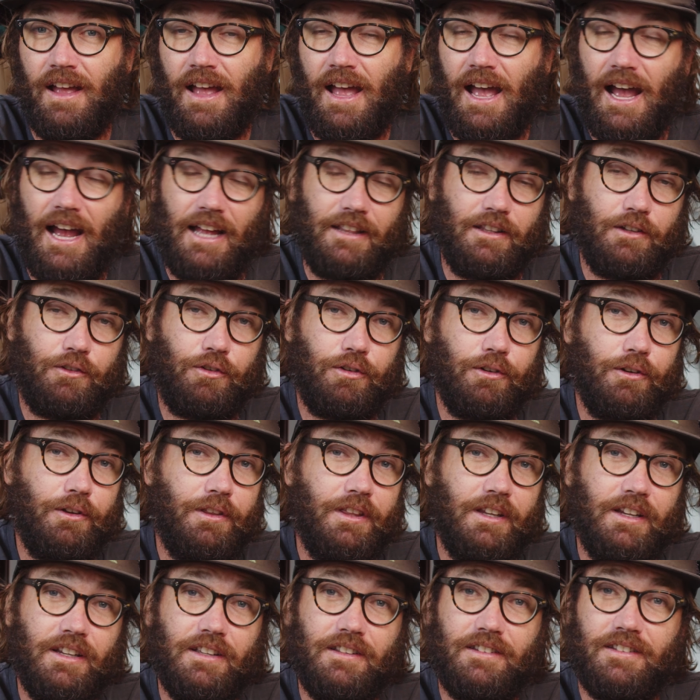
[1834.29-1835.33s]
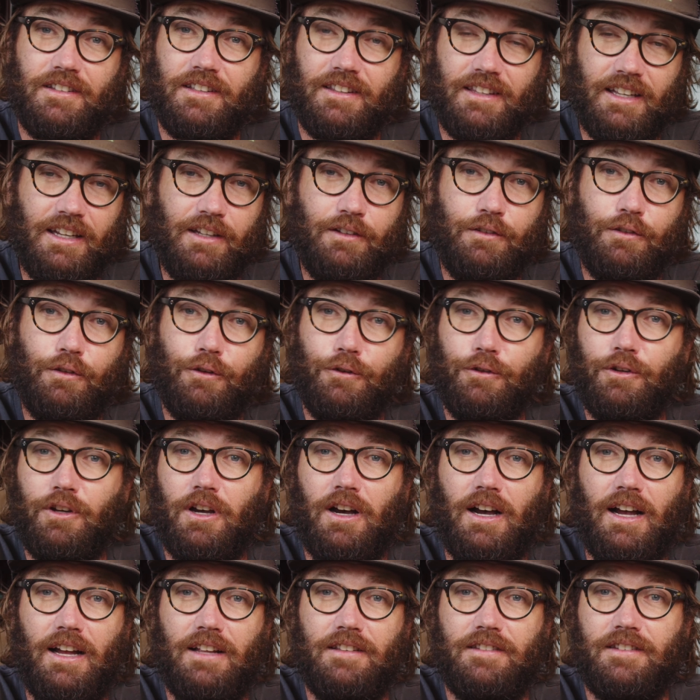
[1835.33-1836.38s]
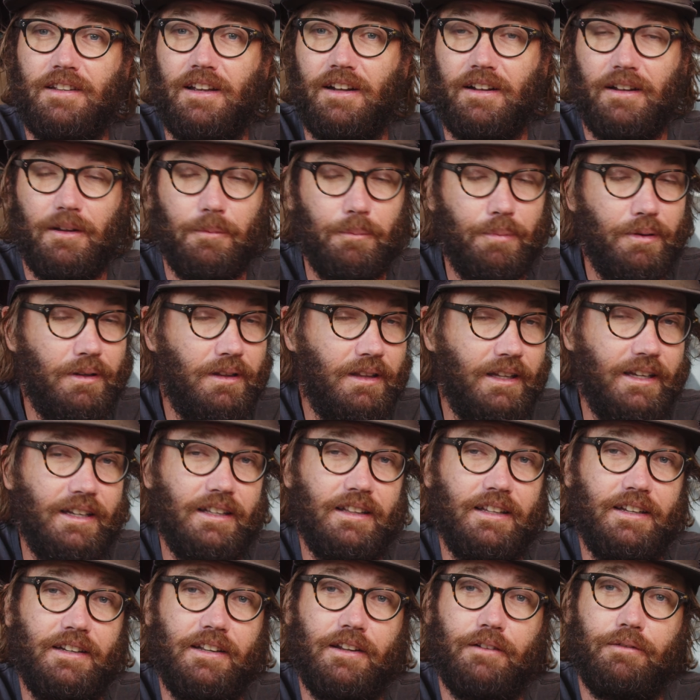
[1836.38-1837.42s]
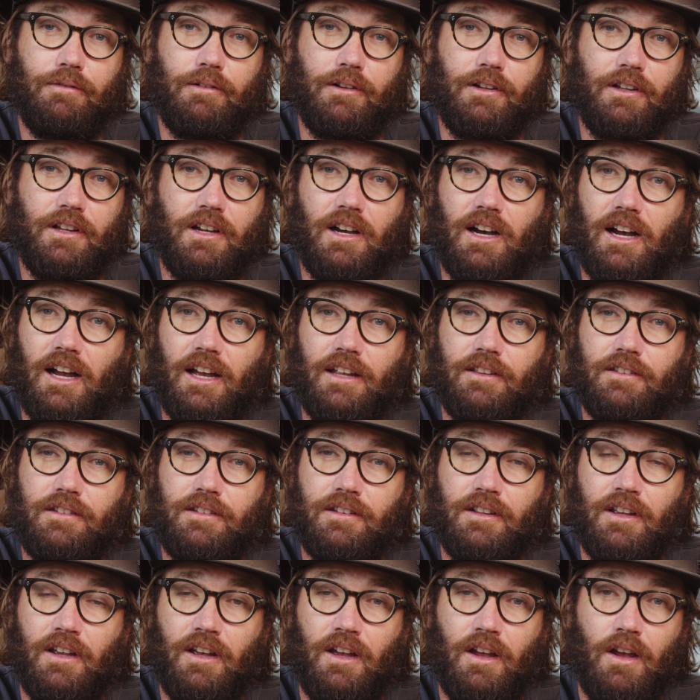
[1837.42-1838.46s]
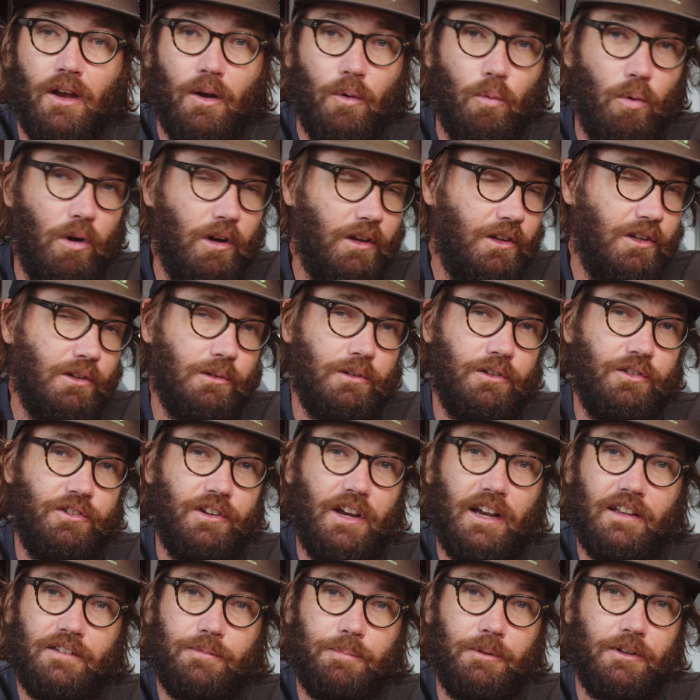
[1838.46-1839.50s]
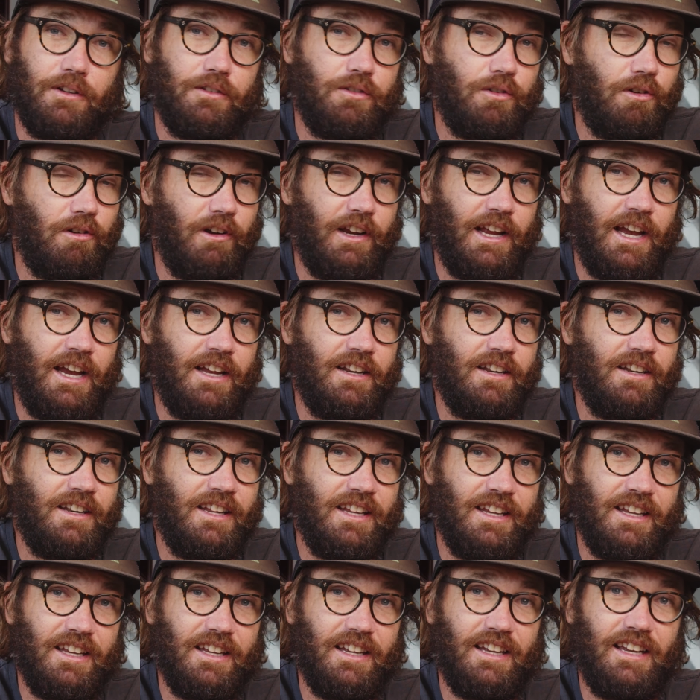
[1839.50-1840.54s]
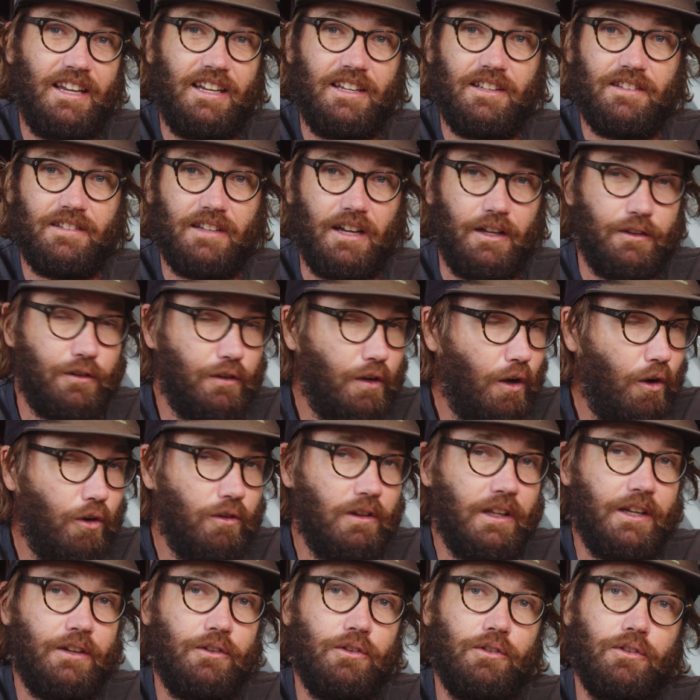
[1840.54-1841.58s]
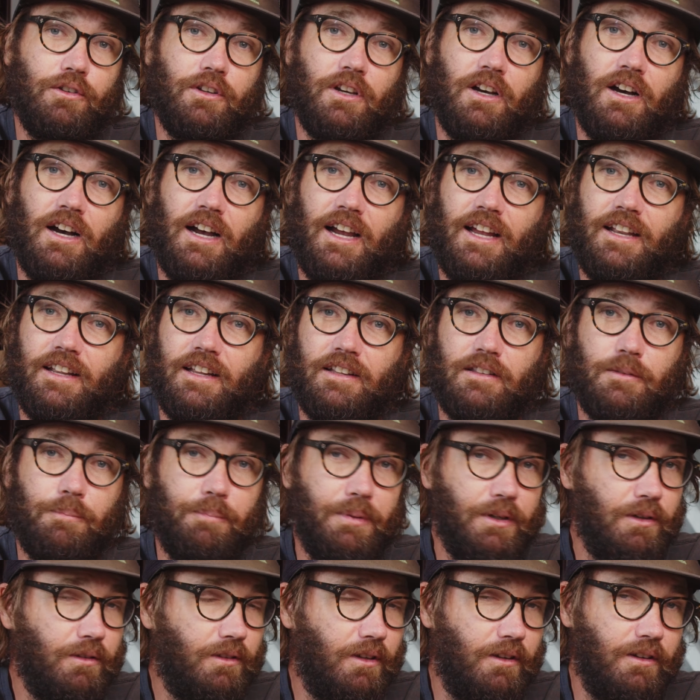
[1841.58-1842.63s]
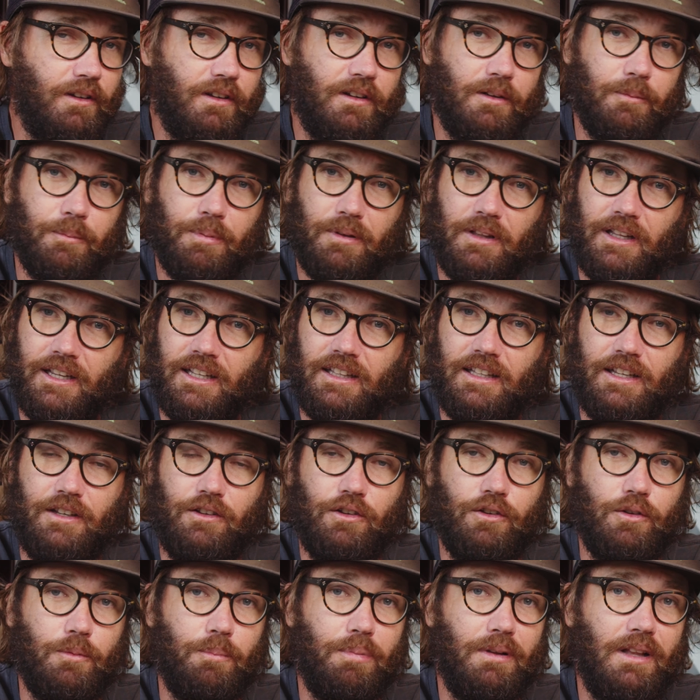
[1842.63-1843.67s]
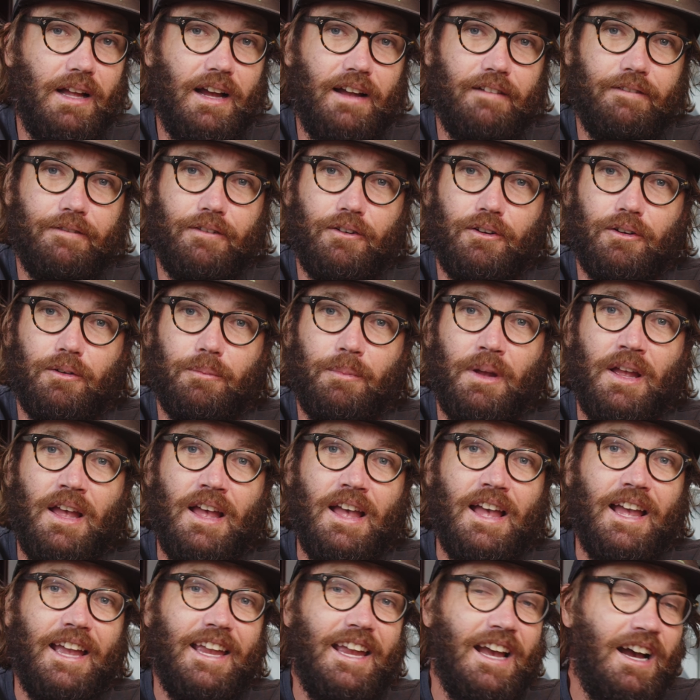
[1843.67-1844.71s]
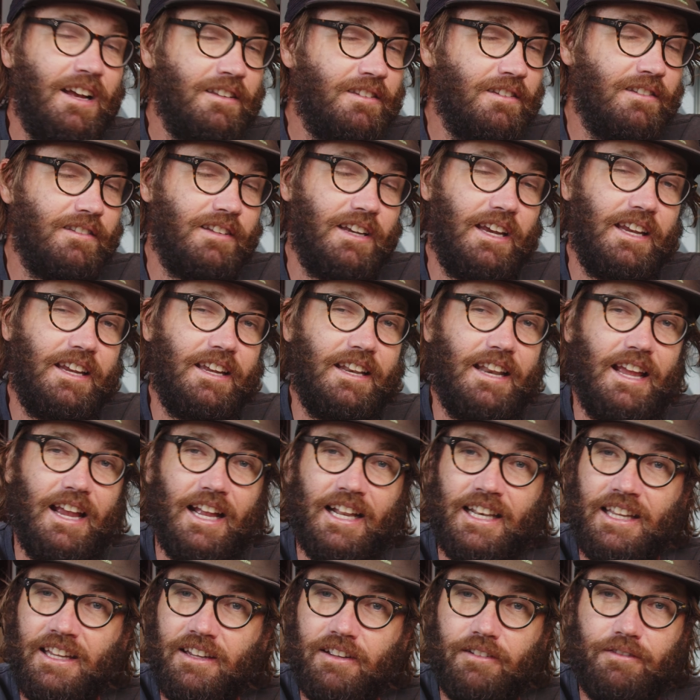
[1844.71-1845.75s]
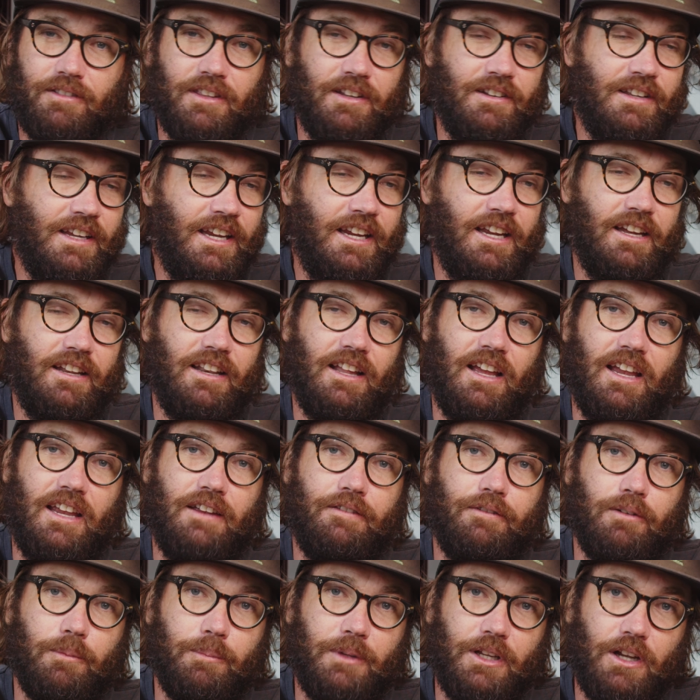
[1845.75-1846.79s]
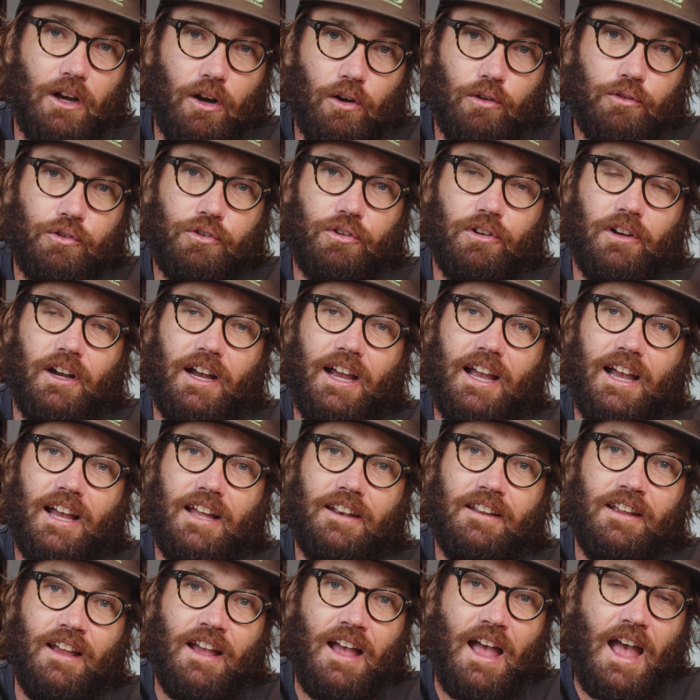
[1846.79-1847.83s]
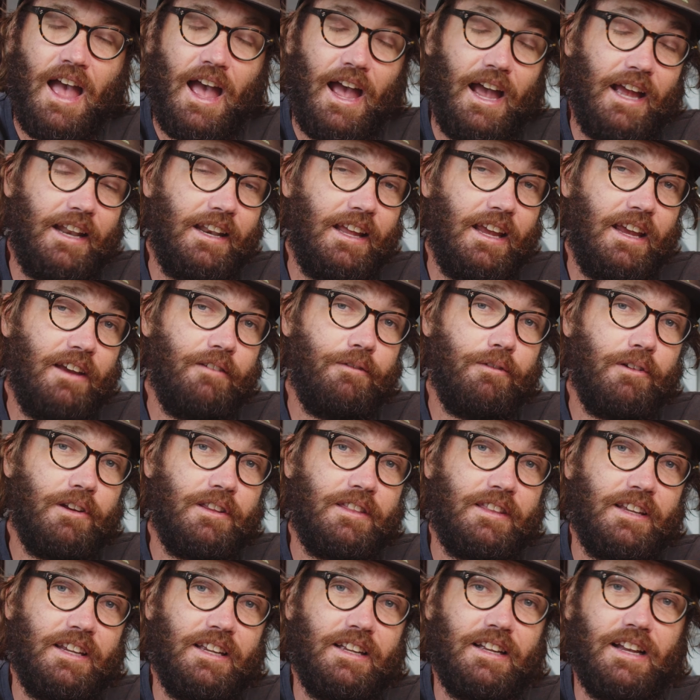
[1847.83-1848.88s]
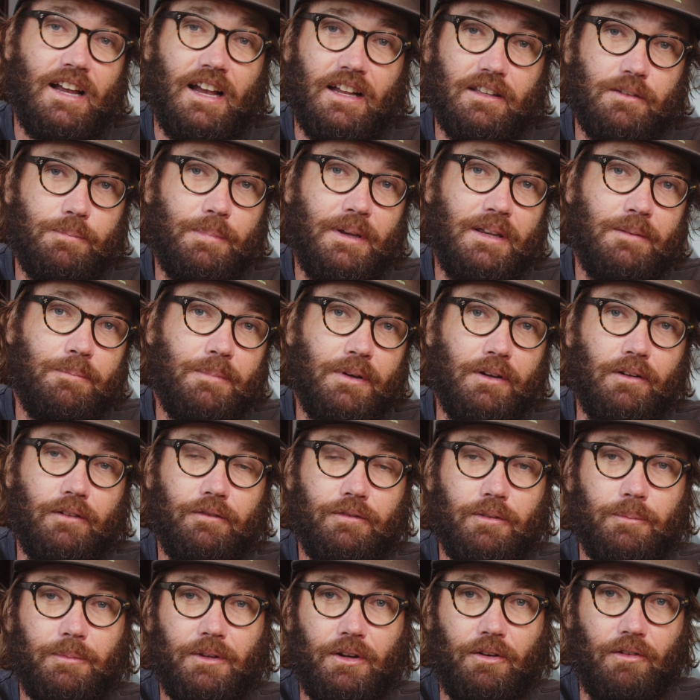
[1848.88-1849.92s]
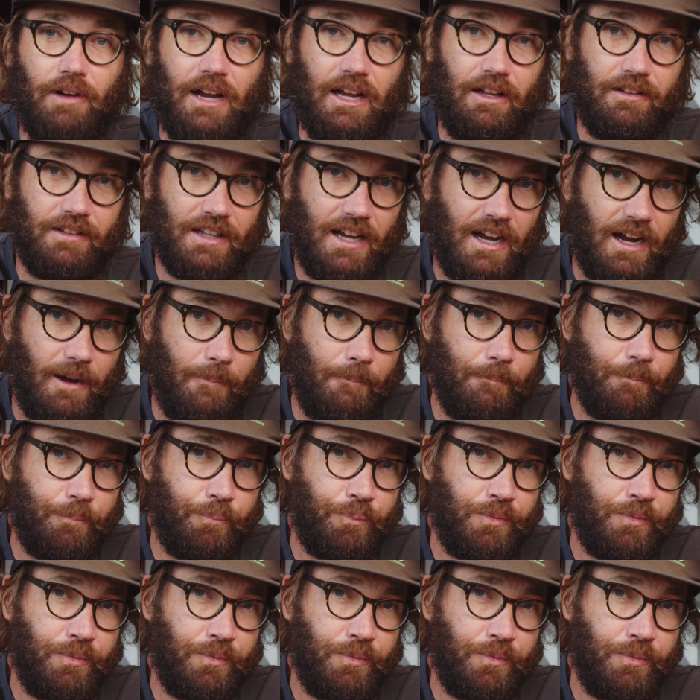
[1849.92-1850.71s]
And the truth is, these two kites are completely different kites. What Ewan Jaspin has created here is a totally new kite. It's built on a completely new platform. He hasn't taken any of the DNA from the Old TRIAD, and everything has been built from the ground up.